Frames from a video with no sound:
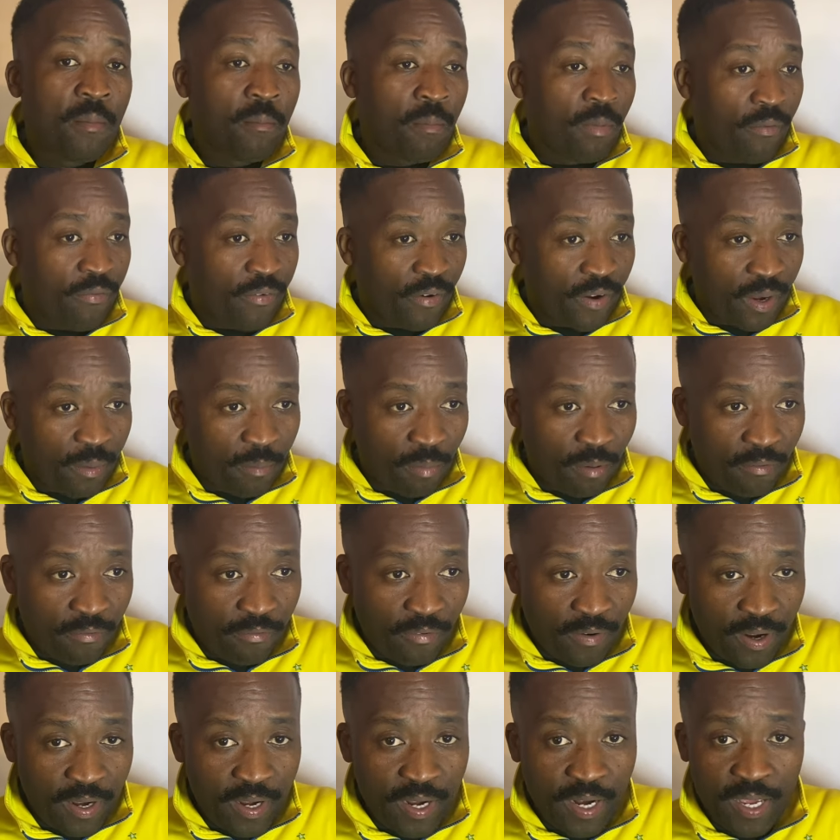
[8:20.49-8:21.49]
Bafana
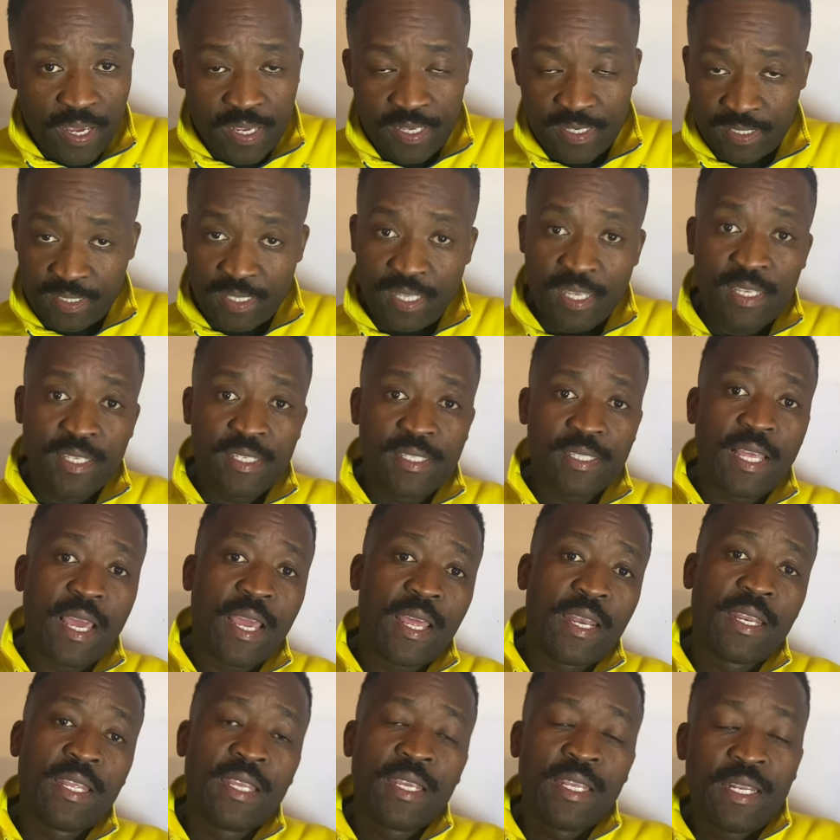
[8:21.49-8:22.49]
Bafana, as things
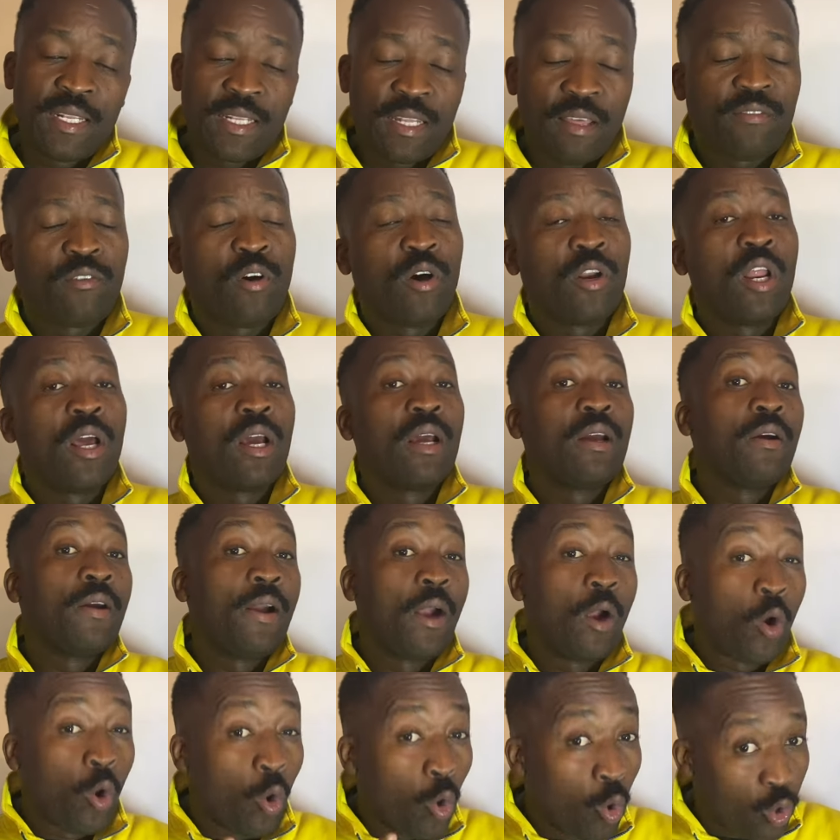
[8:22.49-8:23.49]
stand, they've got a
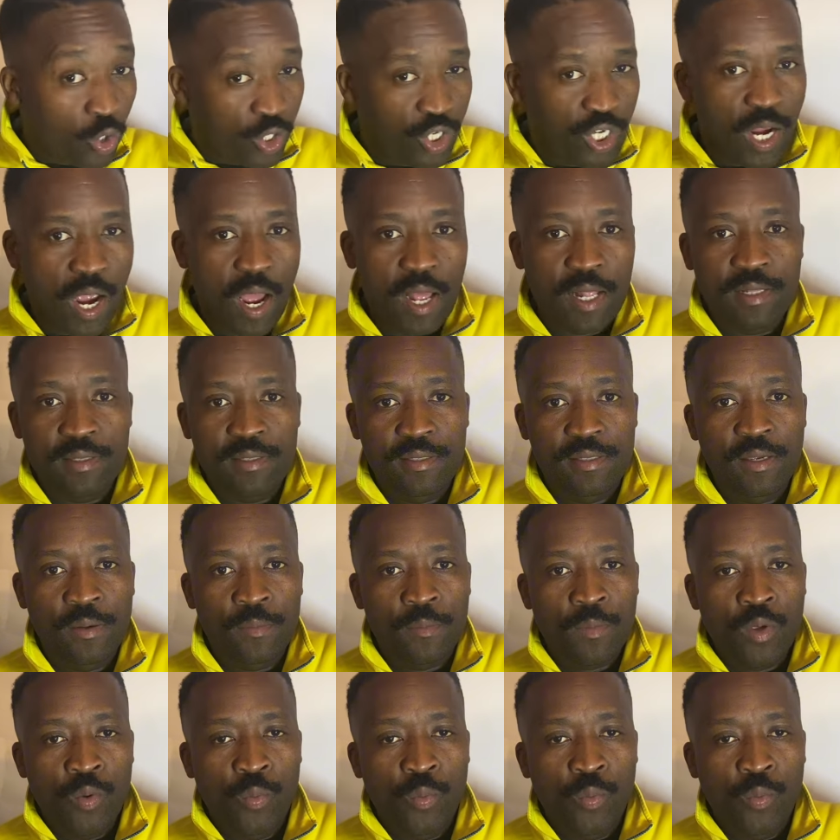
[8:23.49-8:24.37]
good chance.